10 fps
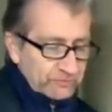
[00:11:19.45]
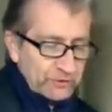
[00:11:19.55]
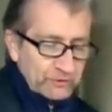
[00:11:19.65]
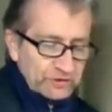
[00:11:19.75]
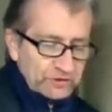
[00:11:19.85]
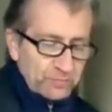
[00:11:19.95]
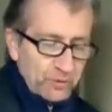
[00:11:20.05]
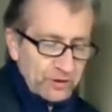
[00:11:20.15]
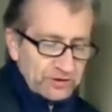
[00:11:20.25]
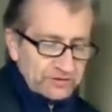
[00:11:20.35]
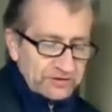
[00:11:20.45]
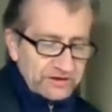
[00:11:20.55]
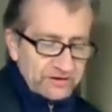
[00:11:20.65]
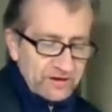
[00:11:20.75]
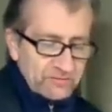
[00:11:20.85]
You are just poised and
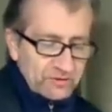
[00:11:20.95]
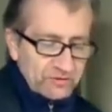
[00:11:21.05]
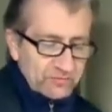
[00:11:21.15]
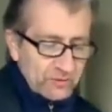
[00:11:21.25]
dare not move.